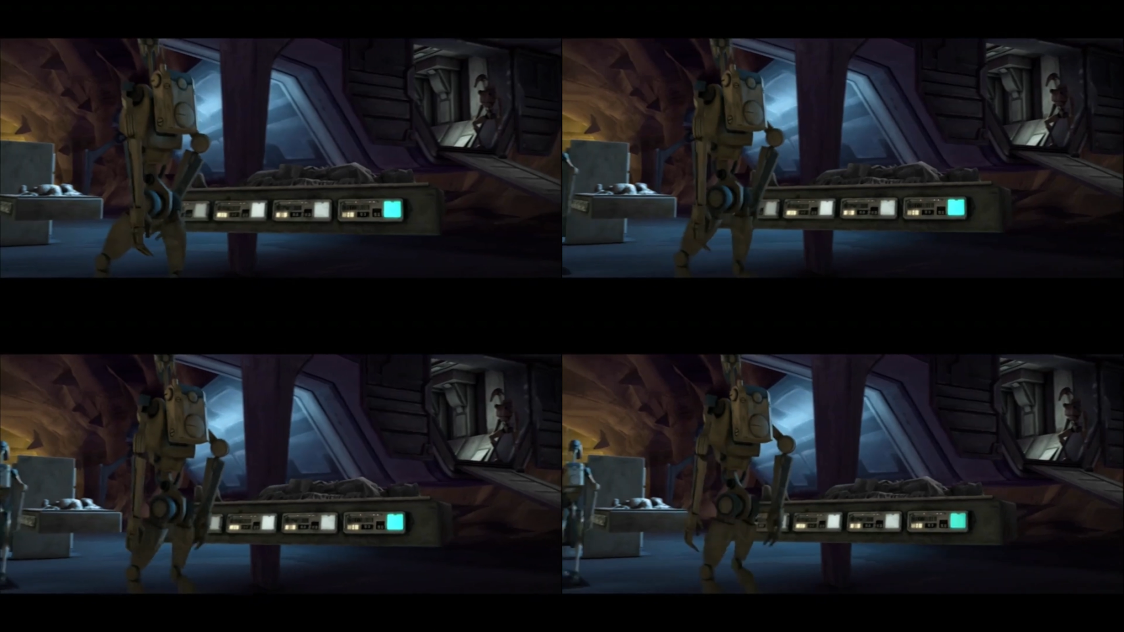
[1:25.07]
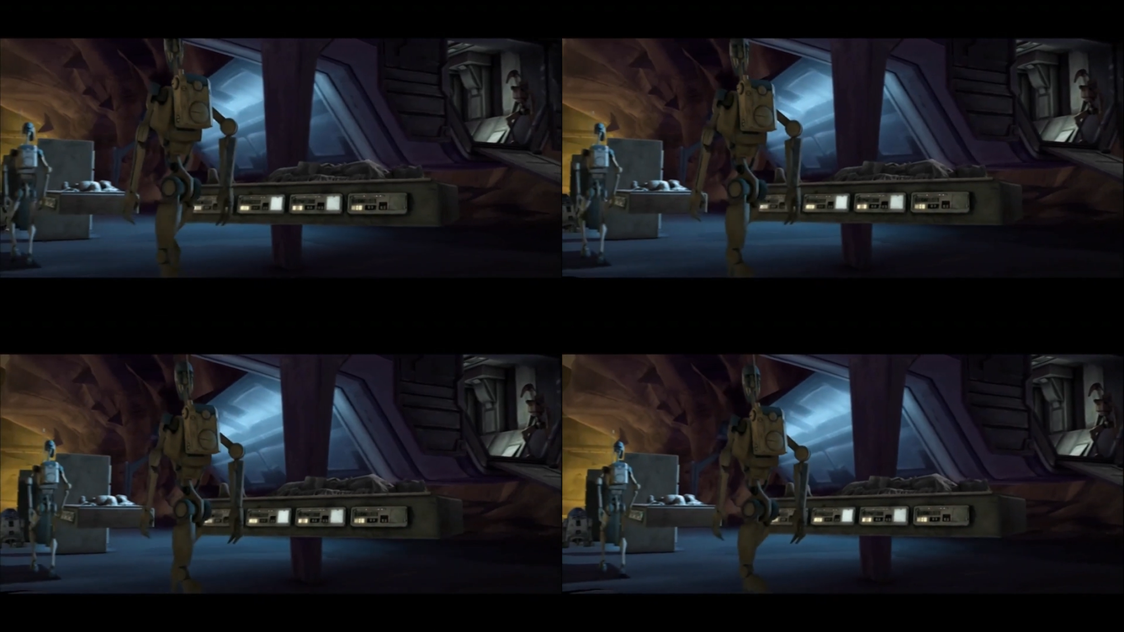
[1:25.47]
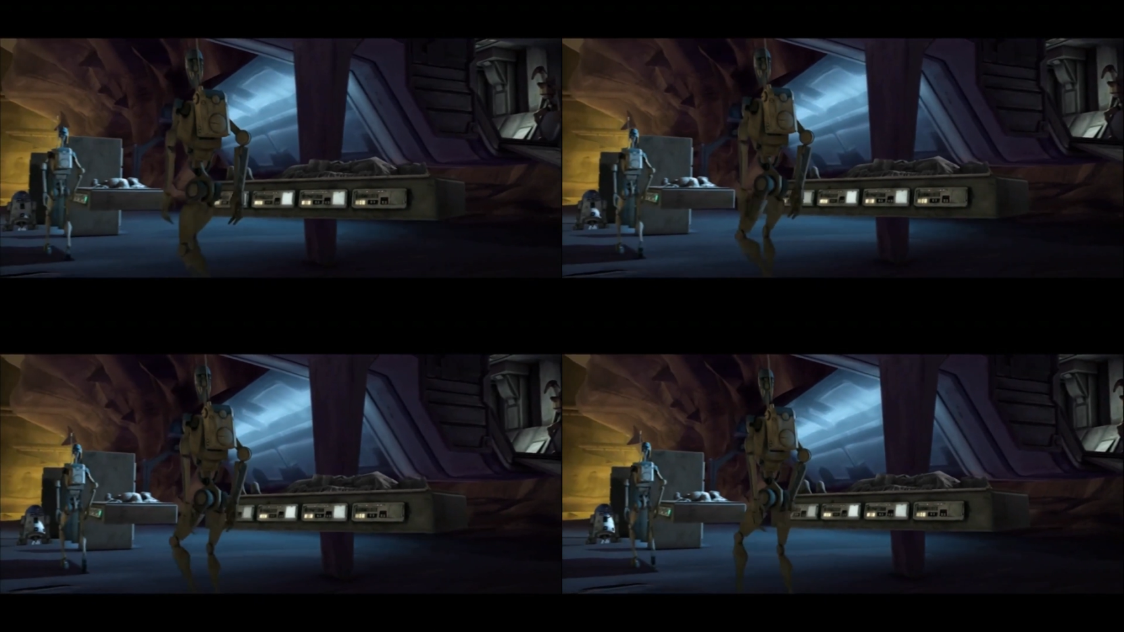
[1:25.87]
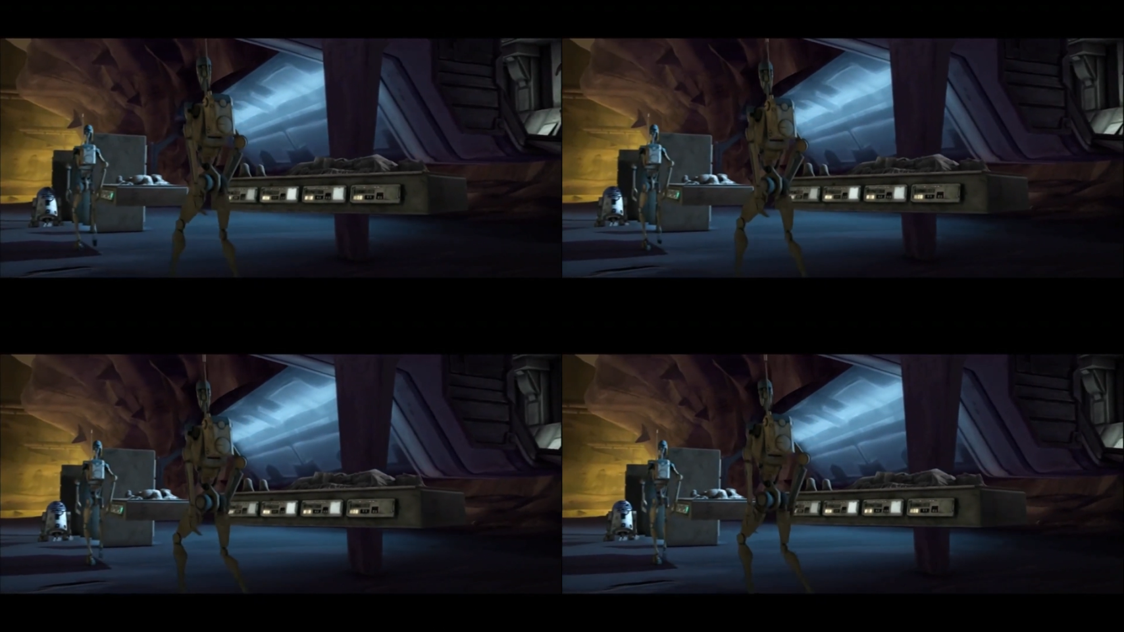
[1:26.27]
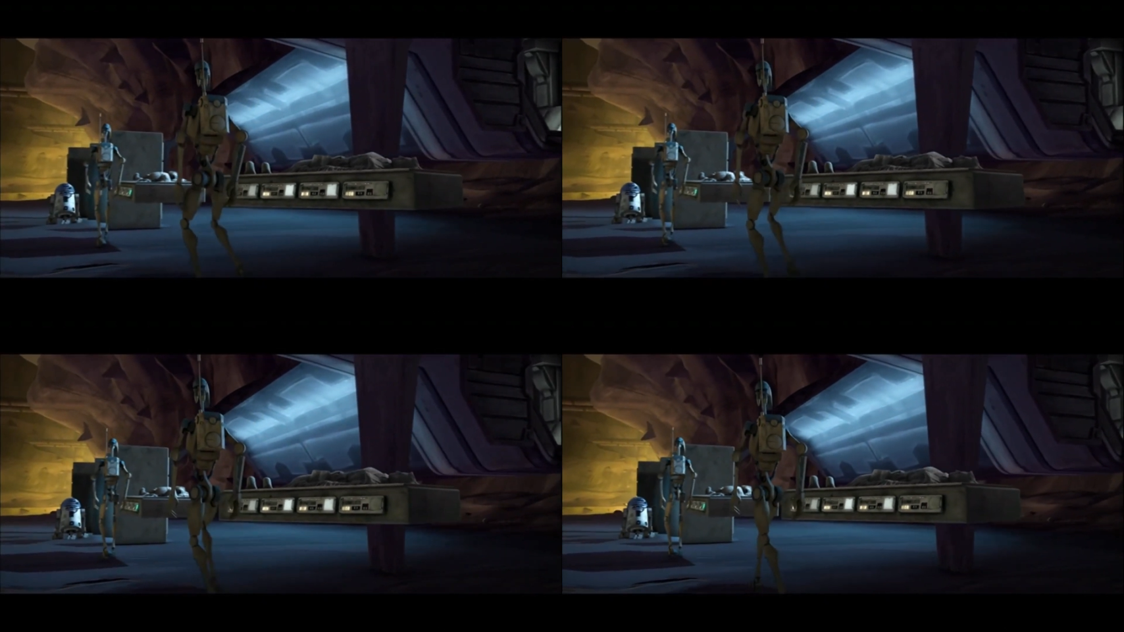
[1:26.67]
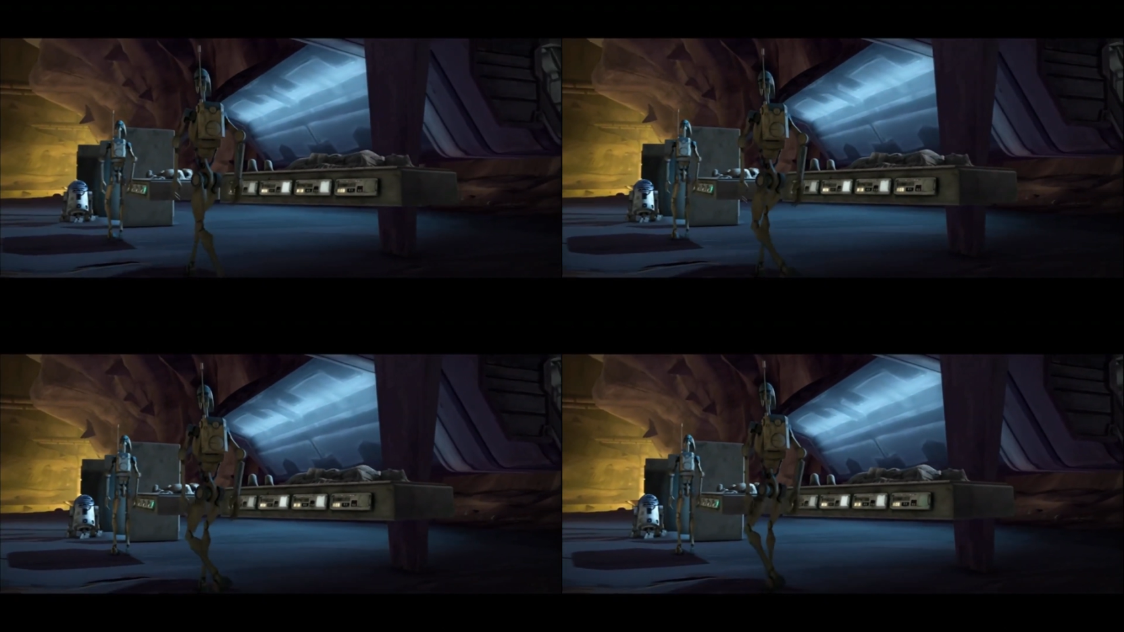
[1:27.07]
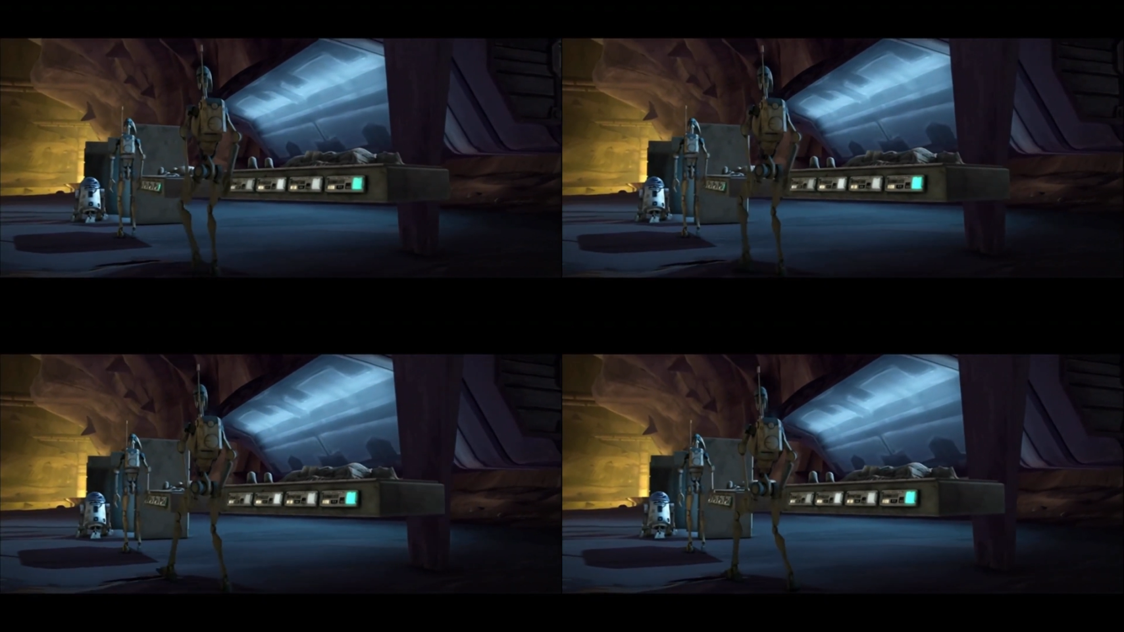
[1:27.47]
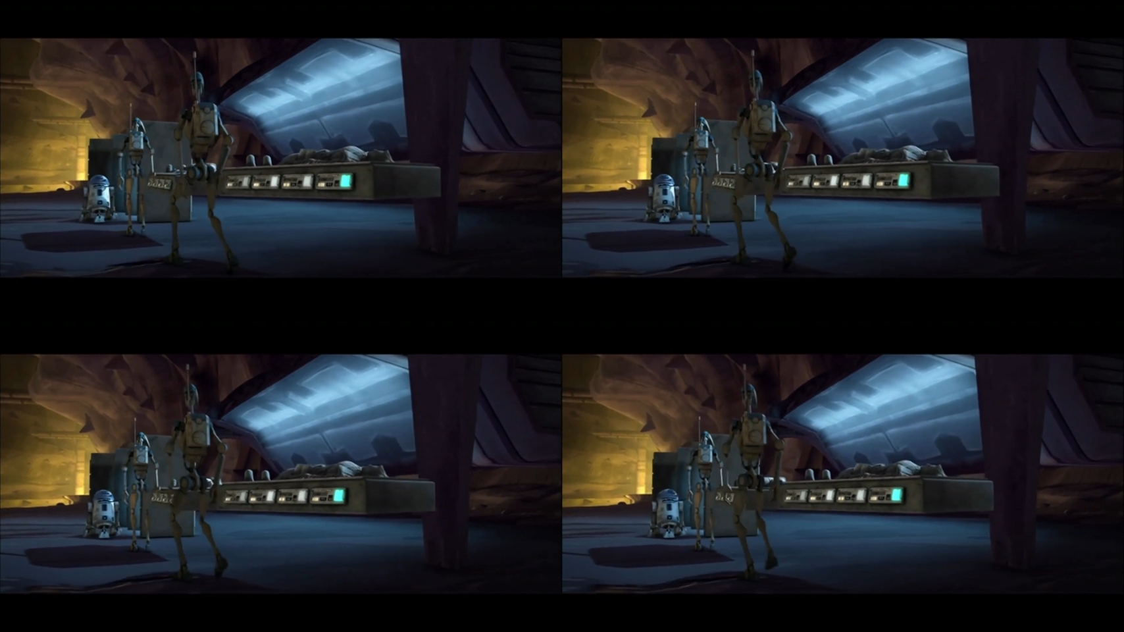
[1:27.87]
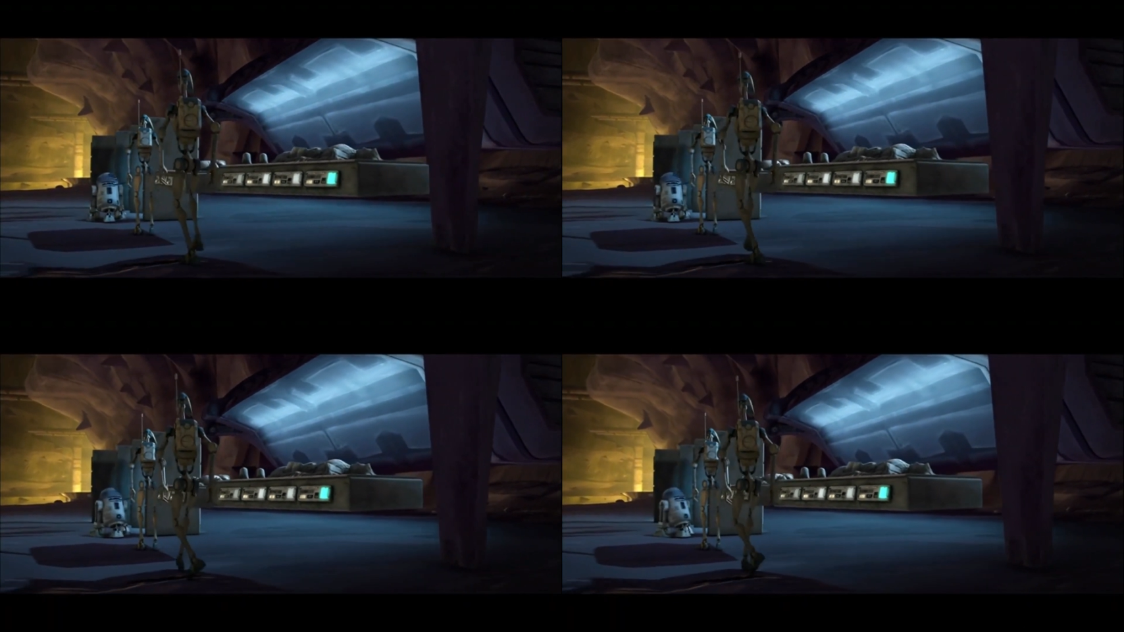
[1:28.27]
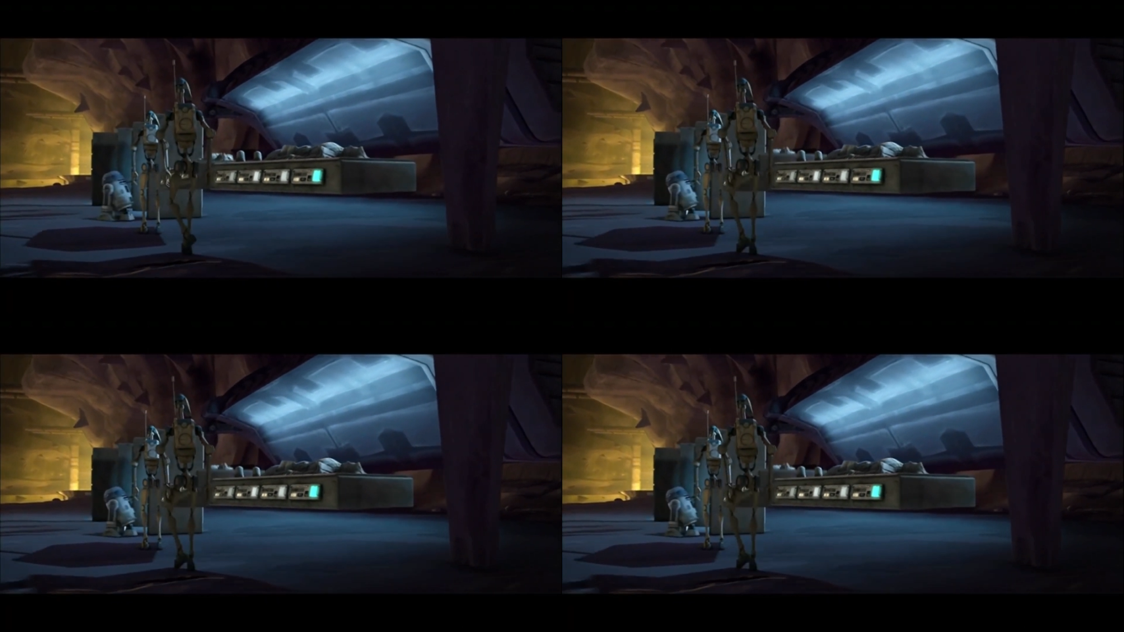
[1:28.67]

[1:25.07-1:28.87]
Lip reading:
(no speaker visible)